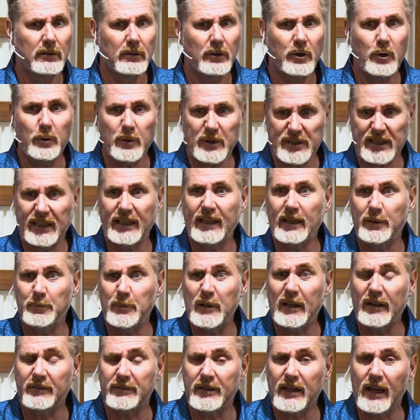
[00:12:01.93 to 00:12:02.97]
who was an
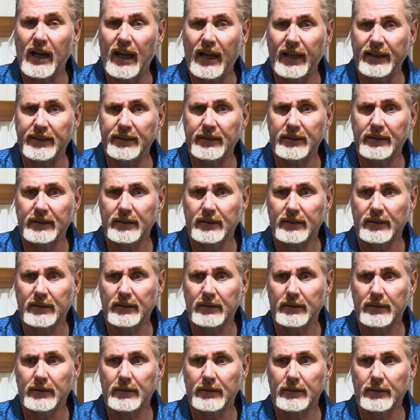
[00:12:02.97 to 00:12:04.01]
enemy of God,
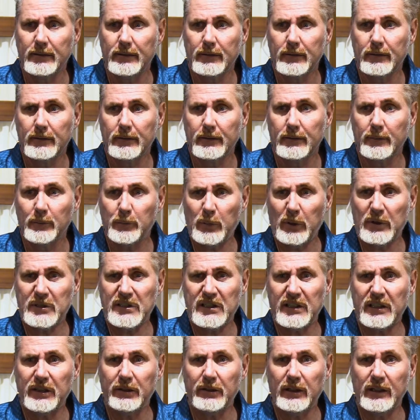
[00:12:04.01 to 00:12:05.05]

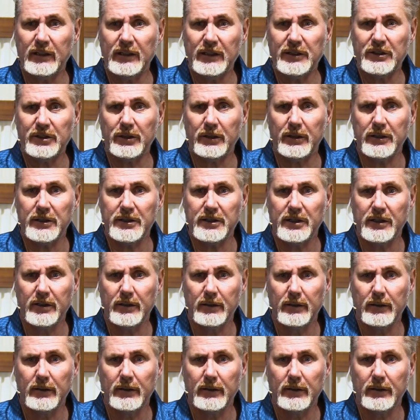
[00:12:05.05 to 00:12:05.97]
persecuting the church.